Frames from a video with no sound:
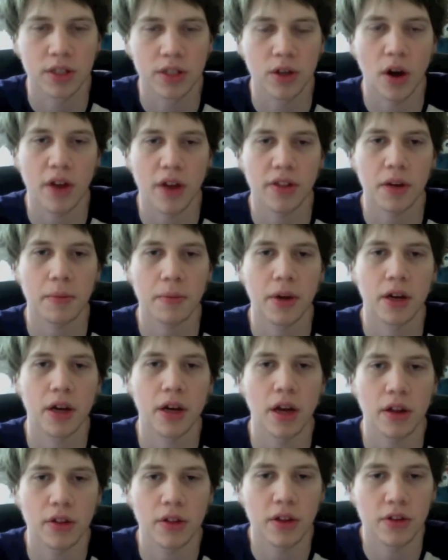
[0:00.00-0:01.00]
So I think I'm going to
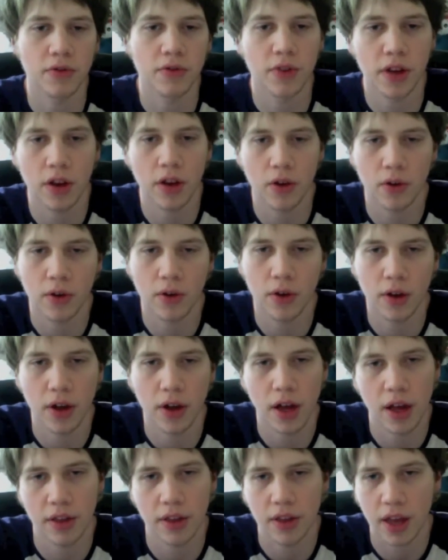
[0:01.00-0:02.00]
cut this video
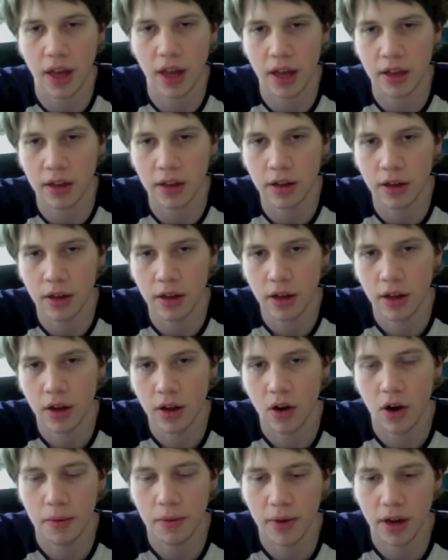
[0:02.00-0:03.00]
at the end,
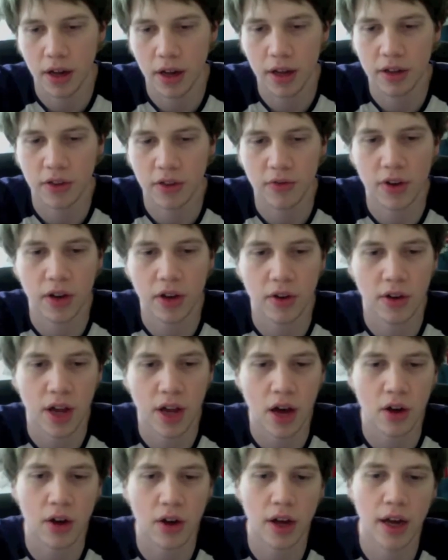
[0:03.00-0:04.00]
or I'm going to end this video
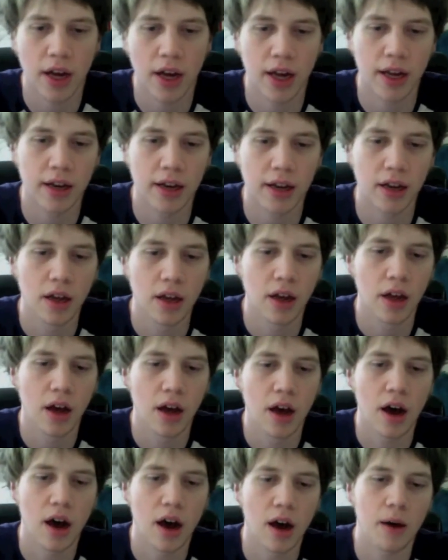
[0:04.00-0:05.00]
now, and
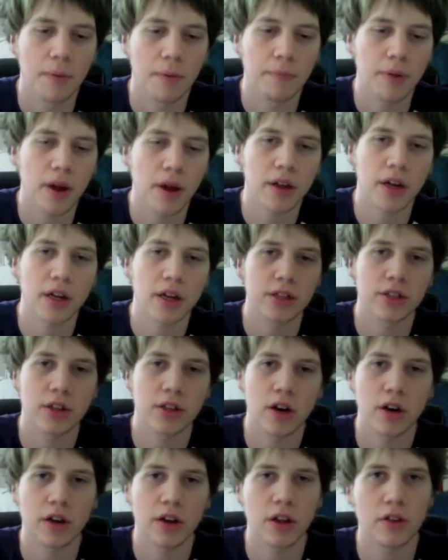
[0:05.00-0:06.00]
I'm probably going to
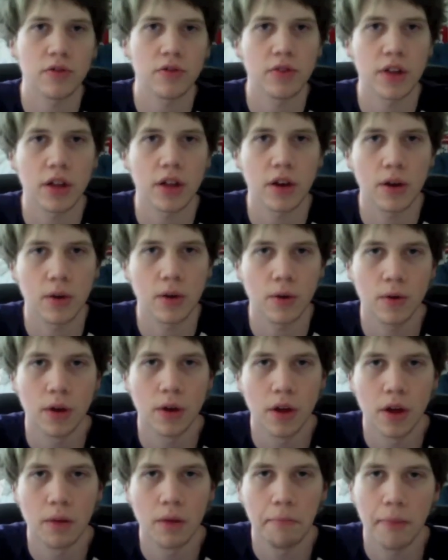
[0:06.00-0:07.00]
start another video,
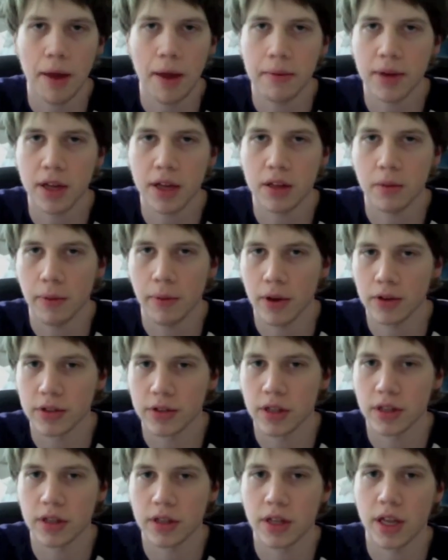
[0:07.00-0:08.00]
maybe get to
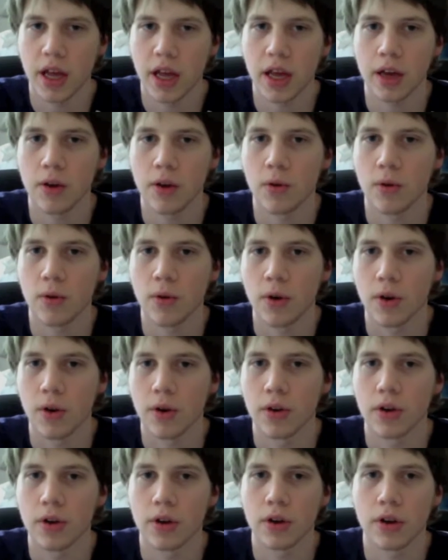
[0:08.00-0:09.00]
post it today
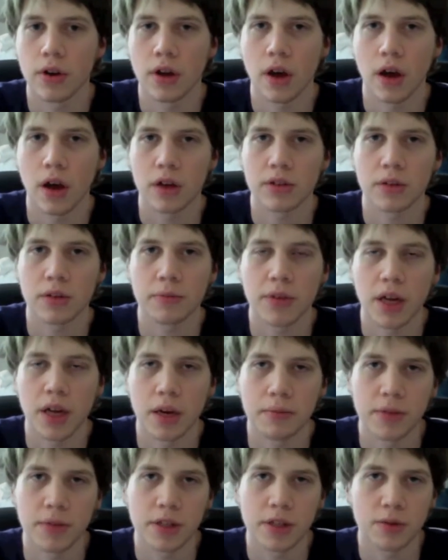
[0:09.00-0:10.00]
or
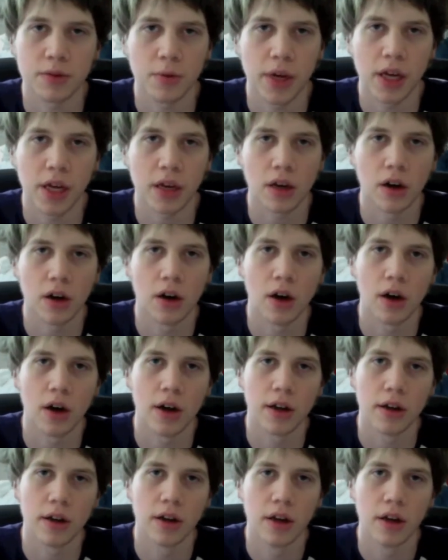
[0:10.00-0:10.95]
sometime this week, on